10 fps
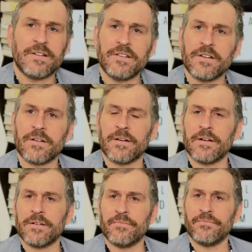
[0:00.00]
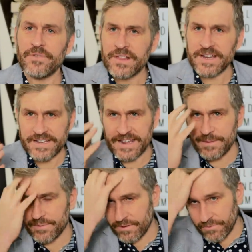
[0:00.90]
your really
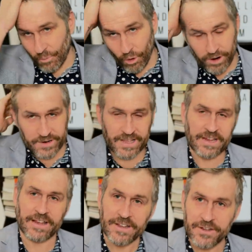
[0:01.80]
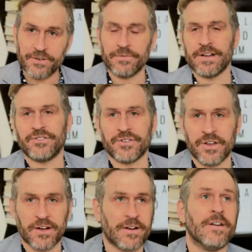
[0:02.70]
deep work that you can do as you're
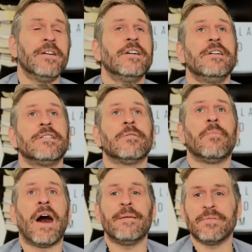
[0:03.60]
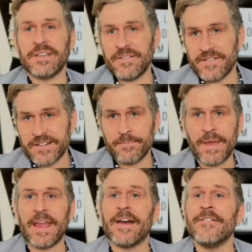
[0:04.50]
younger. So my belief as a
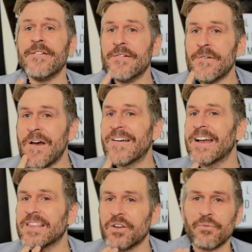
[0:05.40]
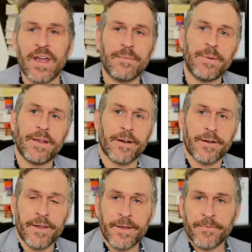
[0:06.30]
man who got the gray
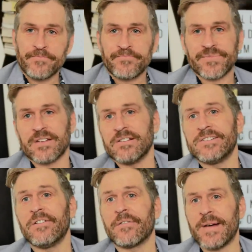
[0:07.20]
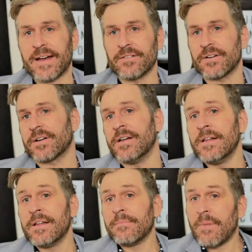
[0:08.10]
beard, silverback look,
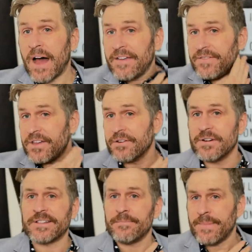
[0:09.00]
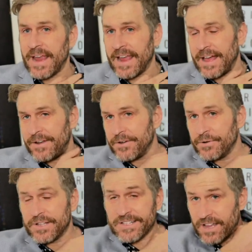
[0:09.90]
my view as a man
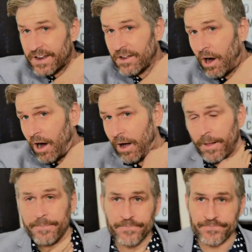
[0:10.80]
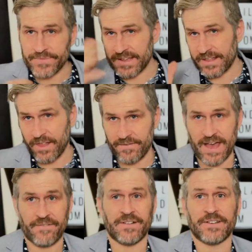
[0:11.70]
who has done it all, and I love
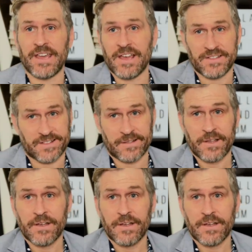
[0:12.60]
having kids.